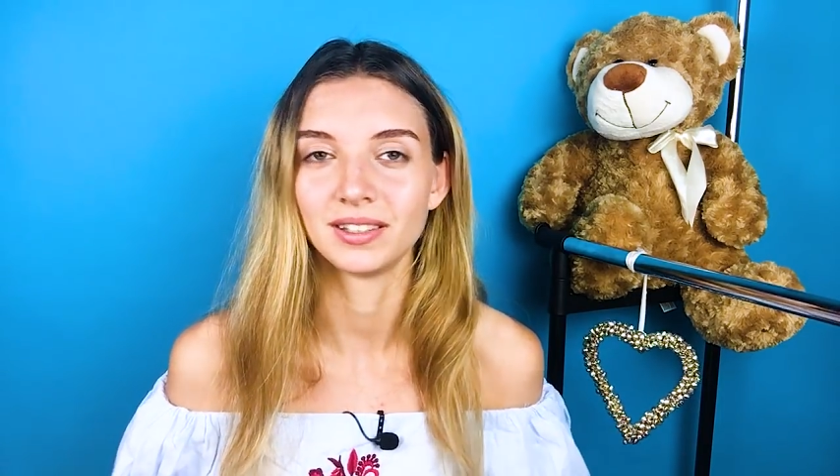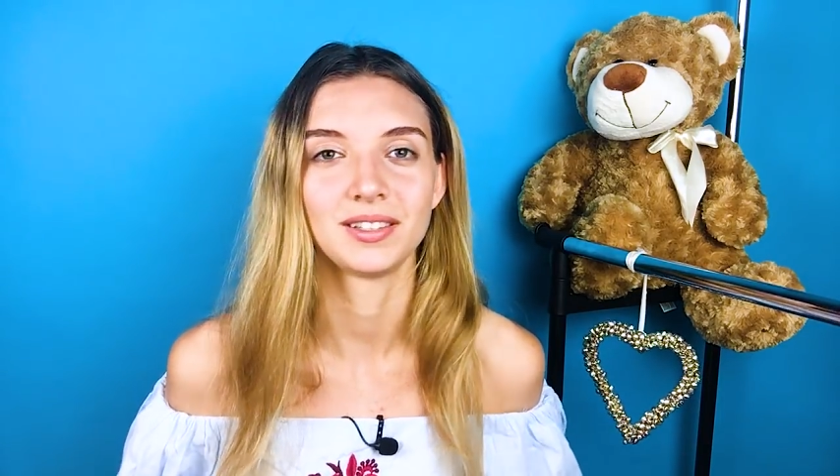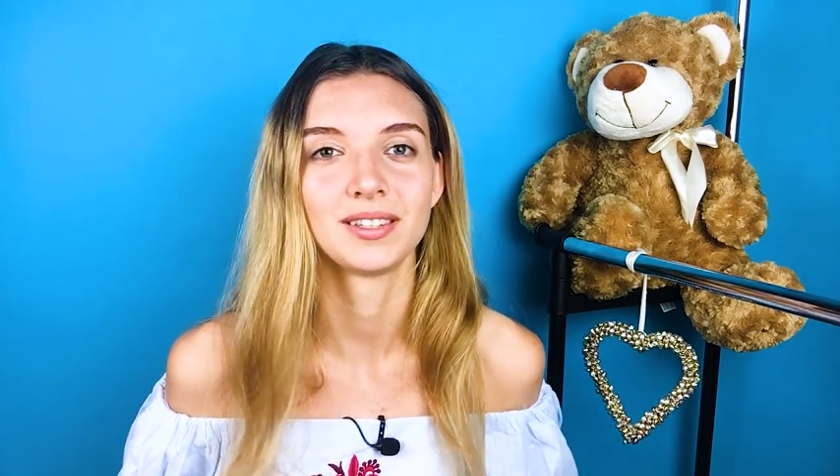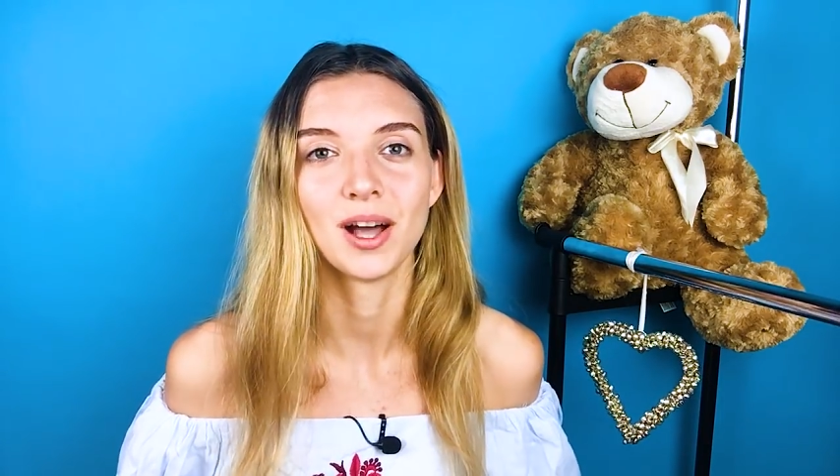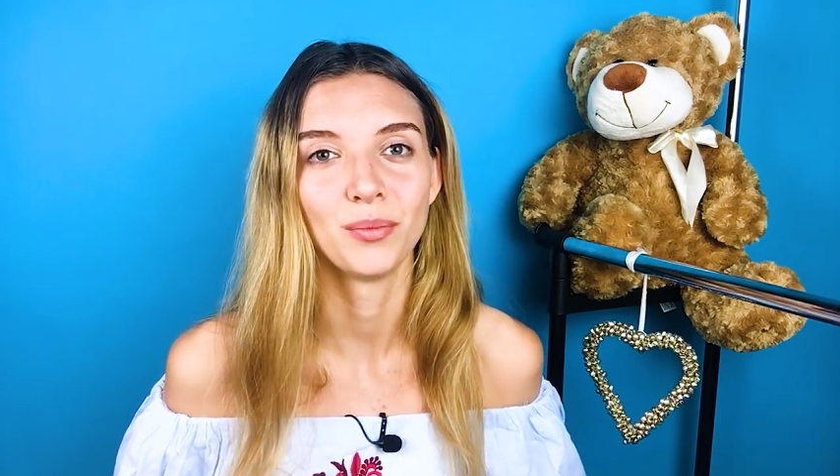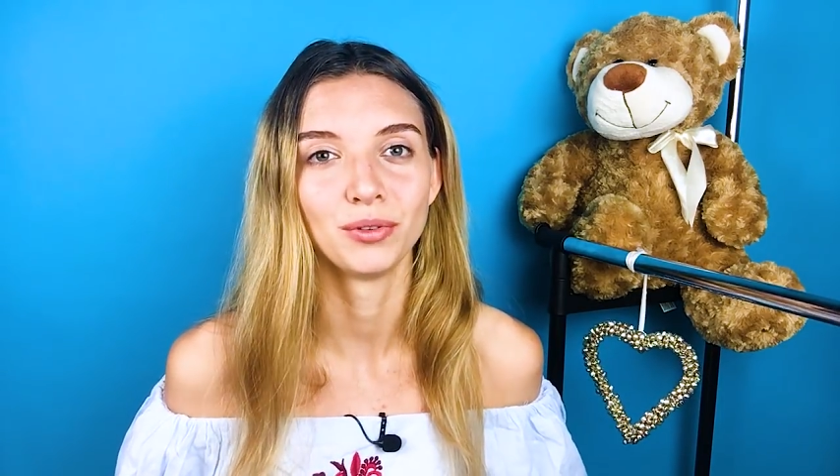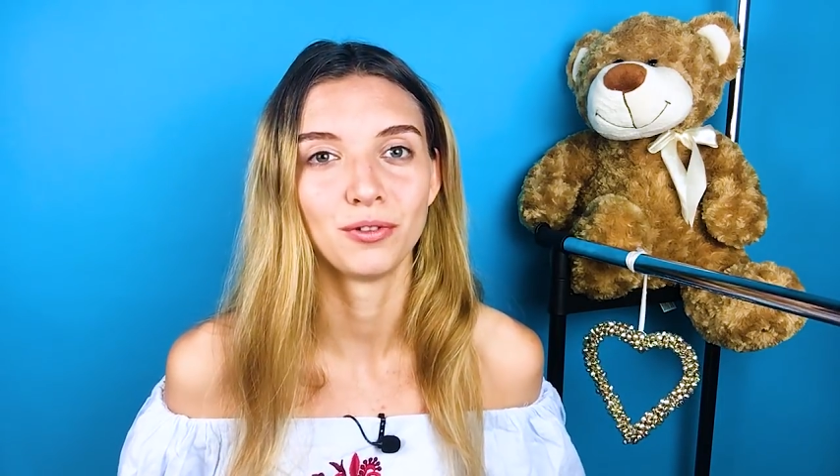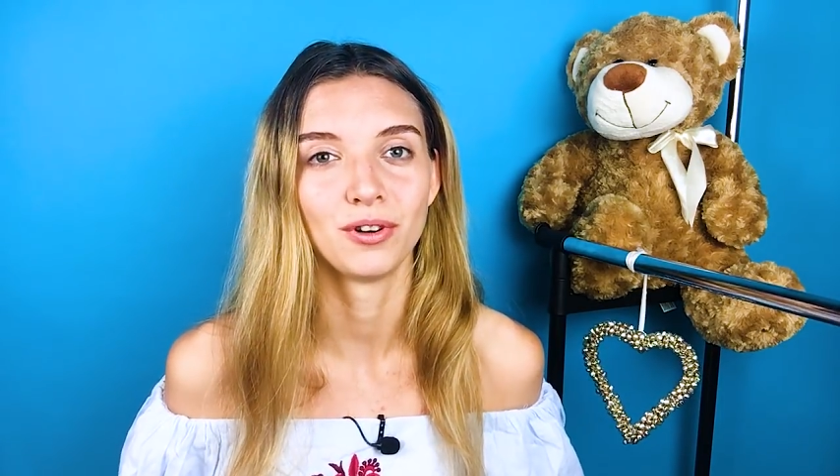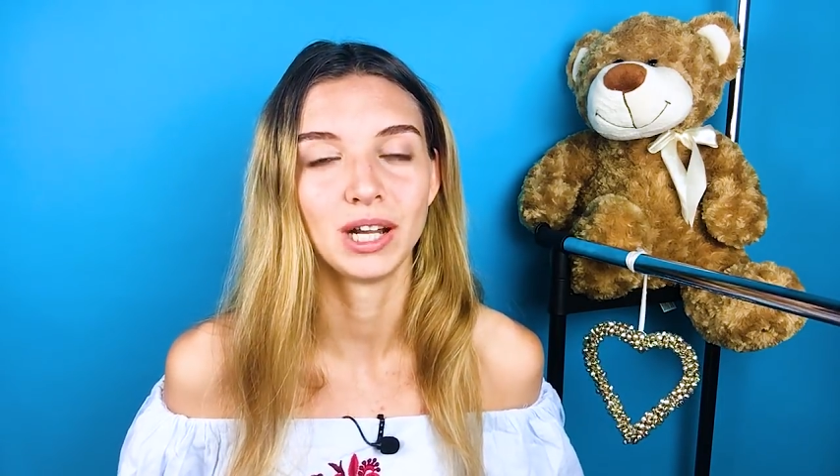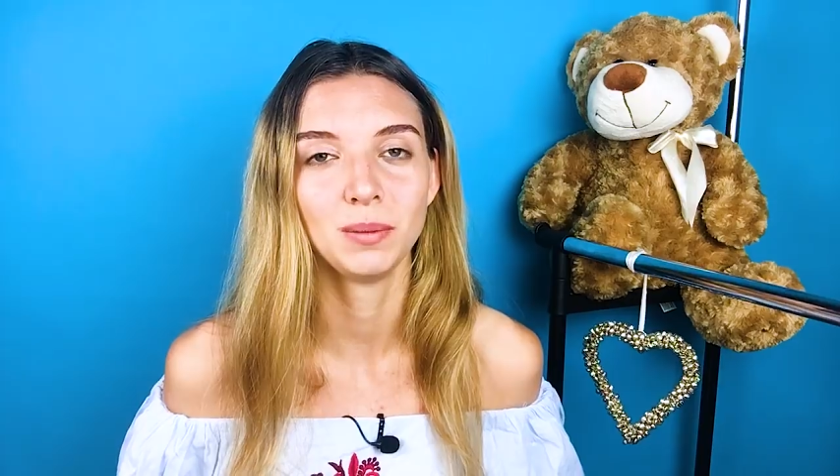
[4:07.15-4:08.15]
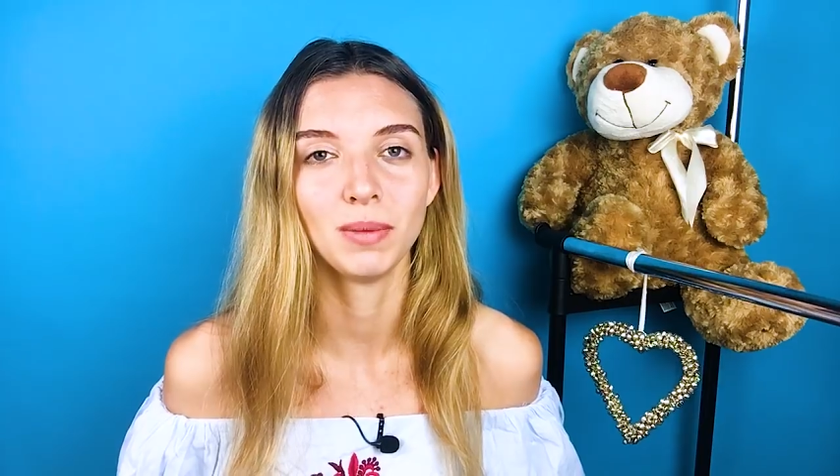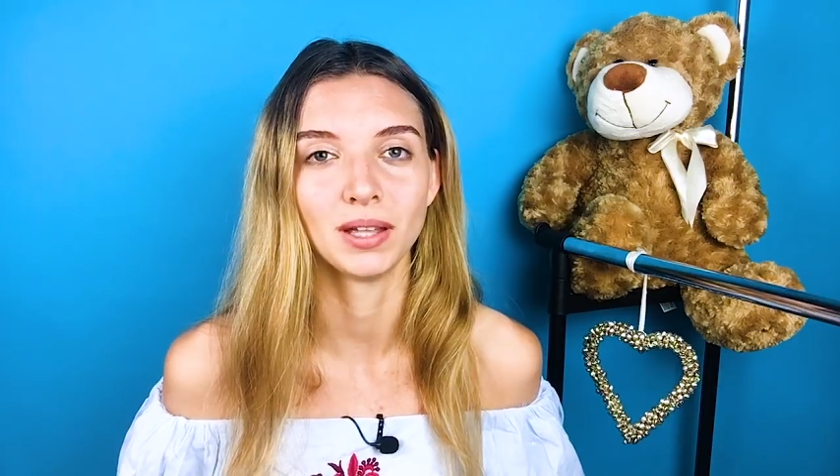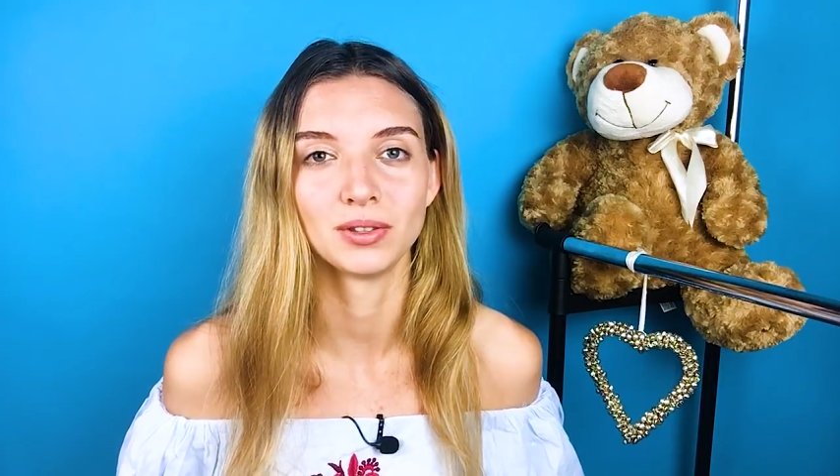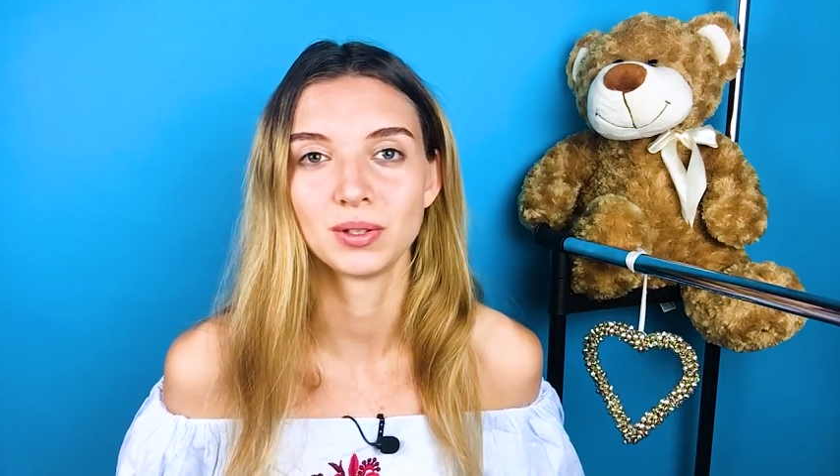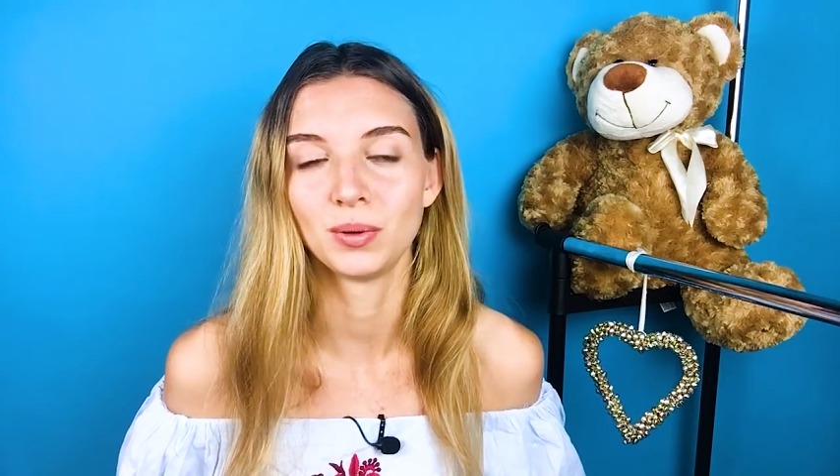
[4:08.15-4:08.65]
some foreign
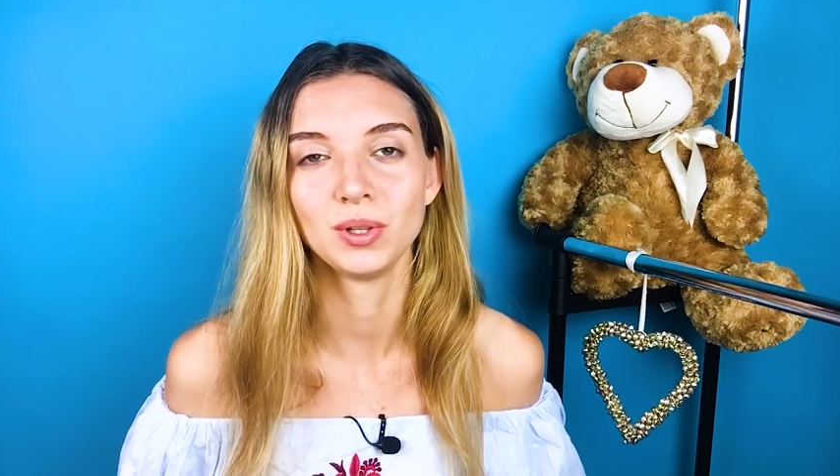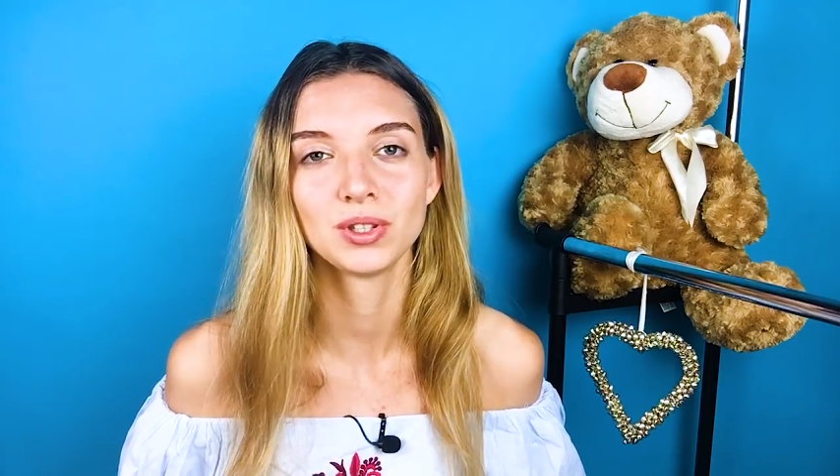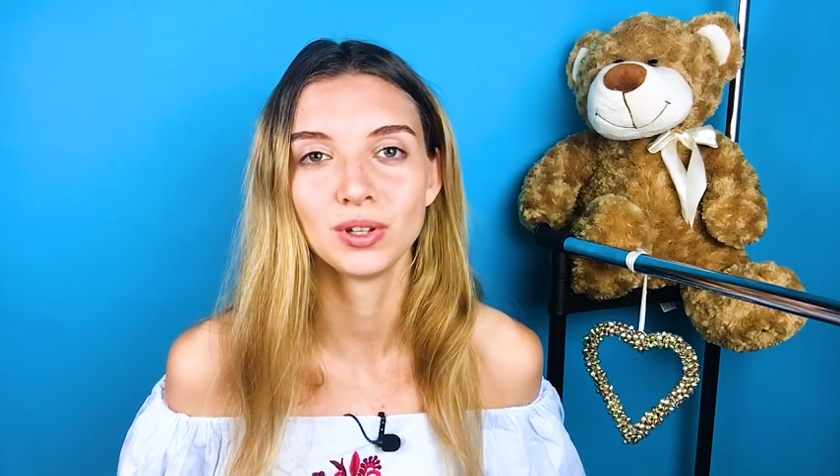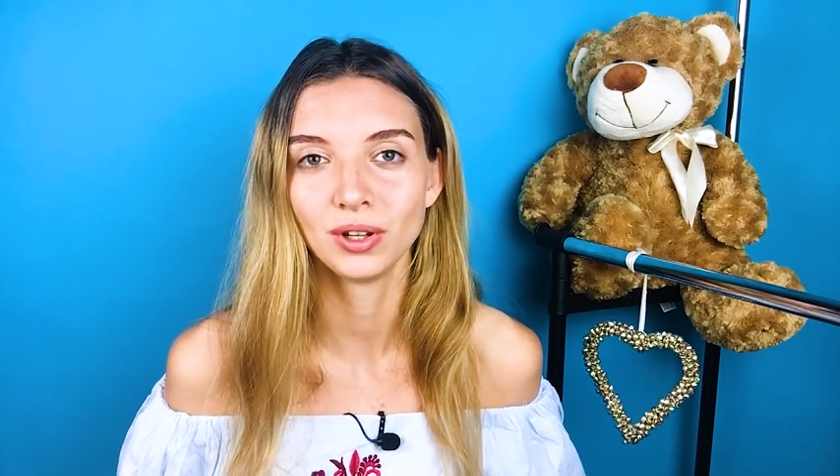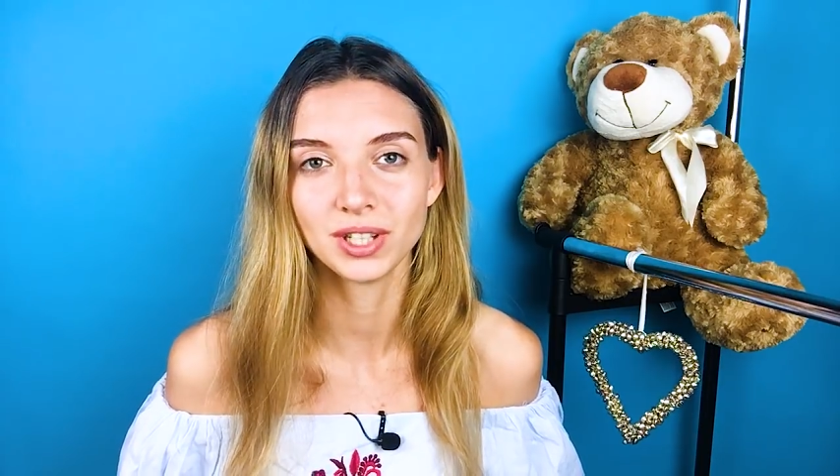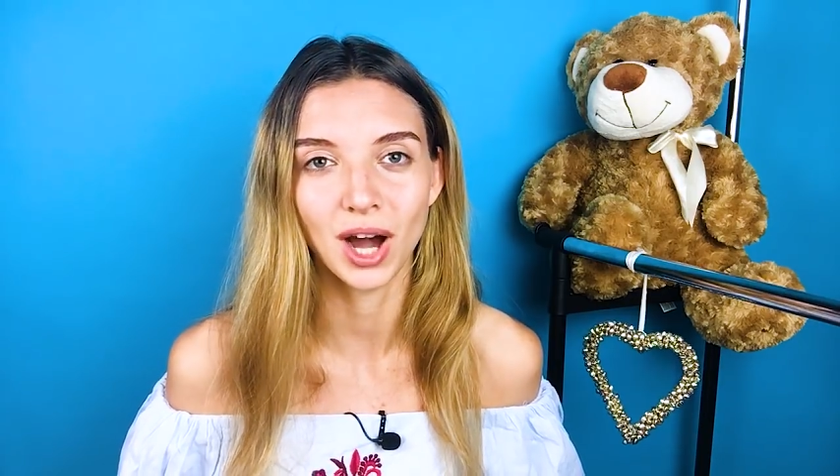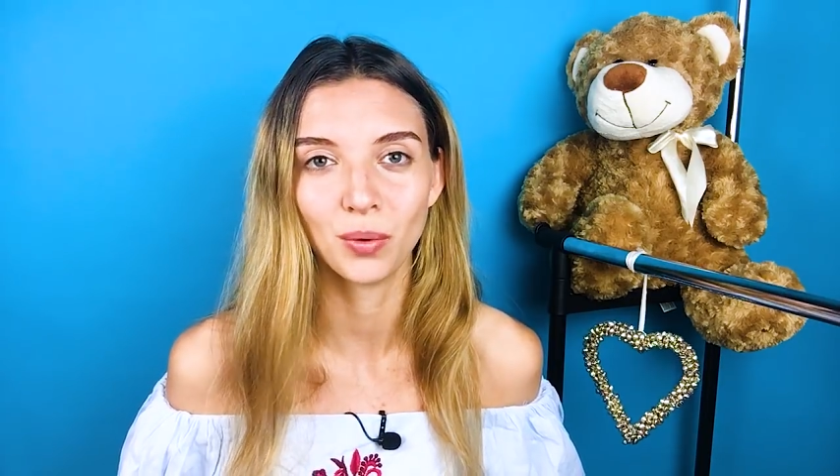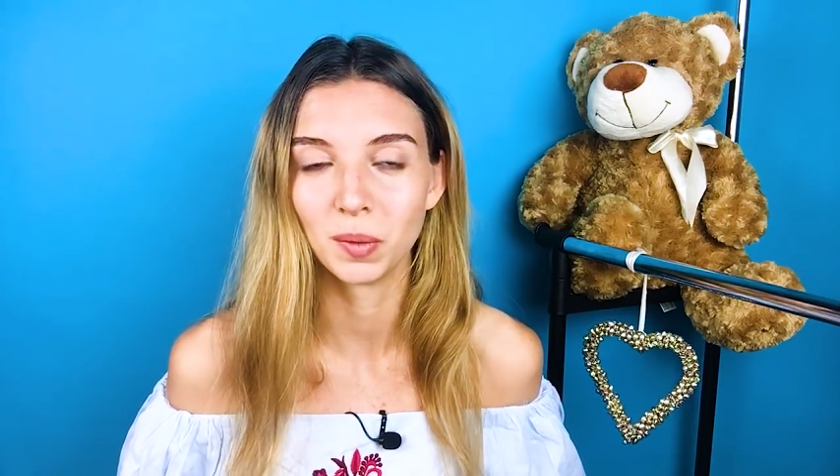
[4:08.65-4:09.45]
men, so it's not our